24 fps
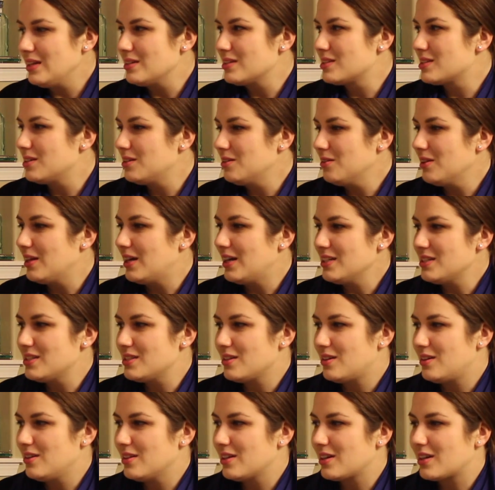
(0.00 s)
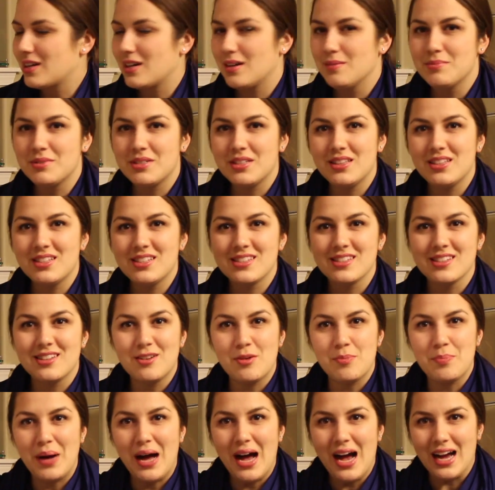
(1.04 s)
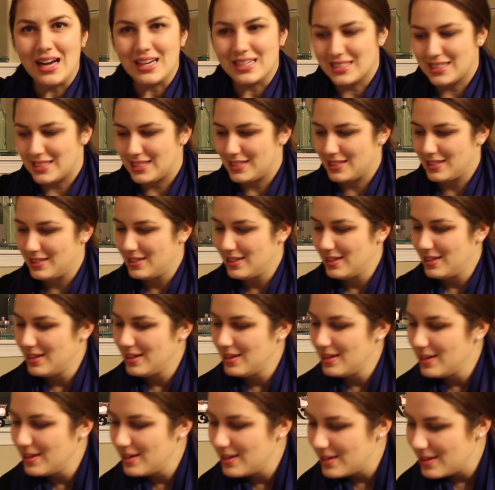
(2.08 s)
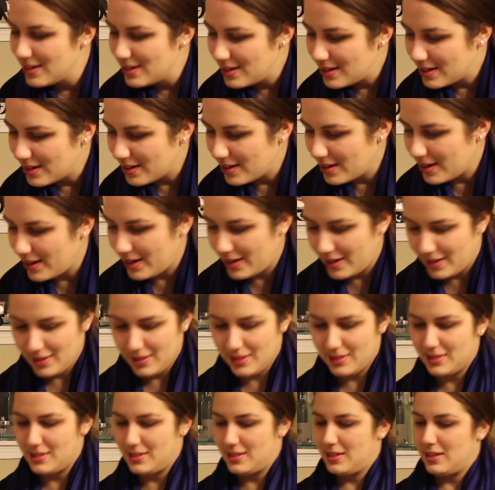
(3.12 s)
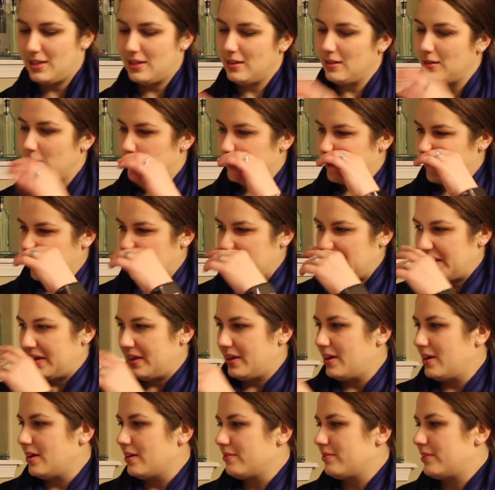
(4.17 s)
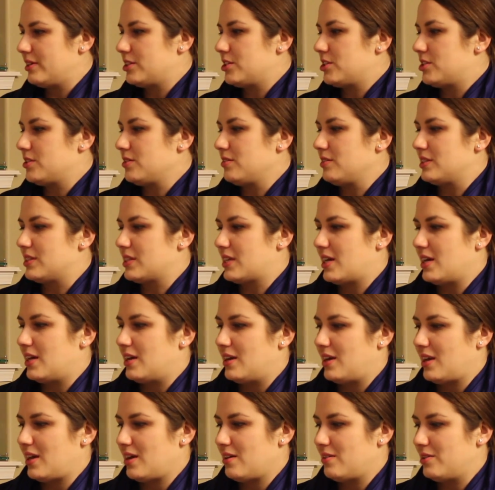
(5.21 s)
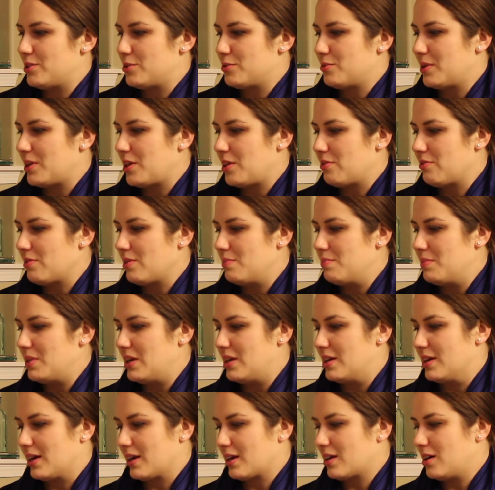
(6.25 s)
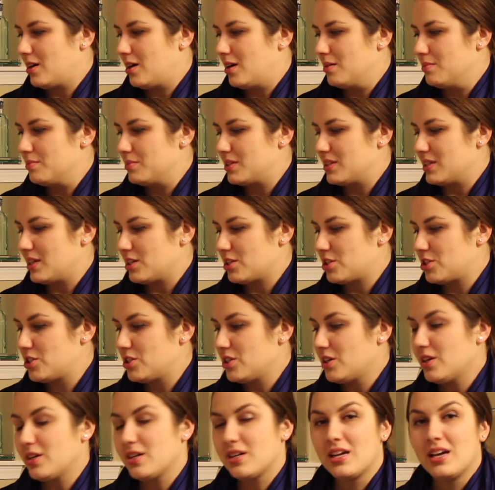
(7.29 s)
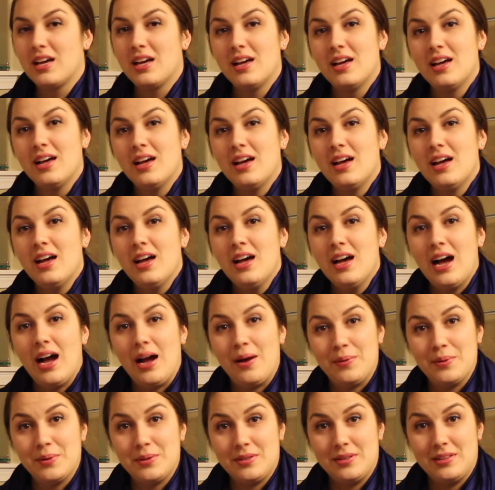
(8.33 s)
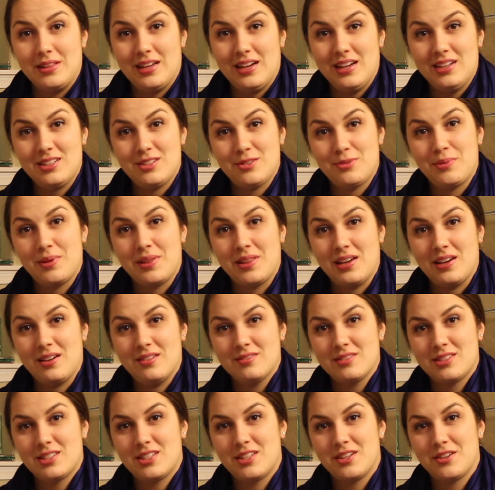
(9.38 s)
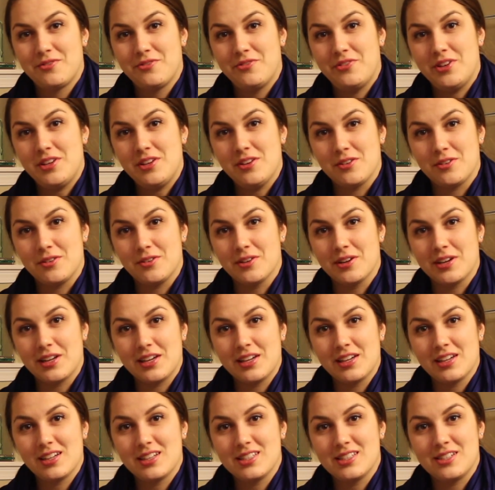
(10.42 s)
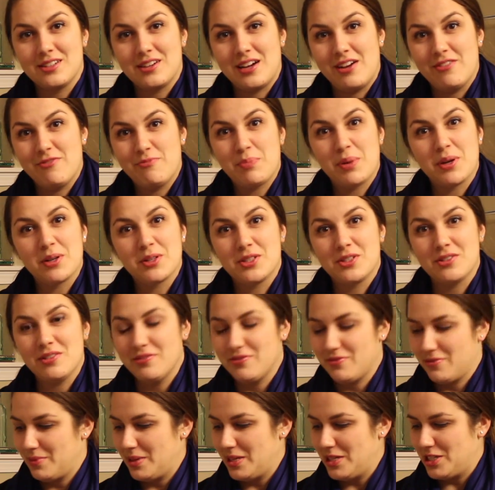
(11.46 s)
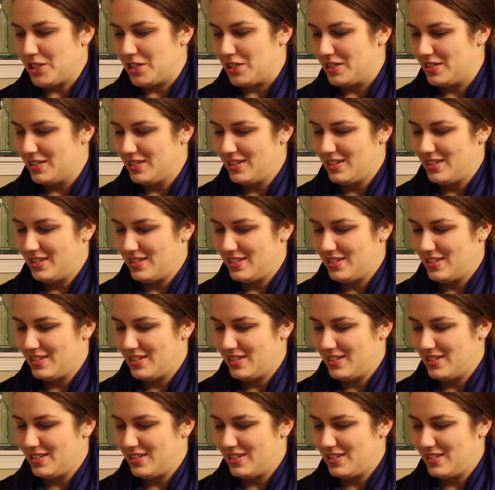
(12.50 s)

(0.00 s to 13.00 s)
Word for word: So that's all that comes in this little box. All right, let's see, a little kit here. Register this kit now at 23andme.com slash start. I will do that without video recording because I have personal information.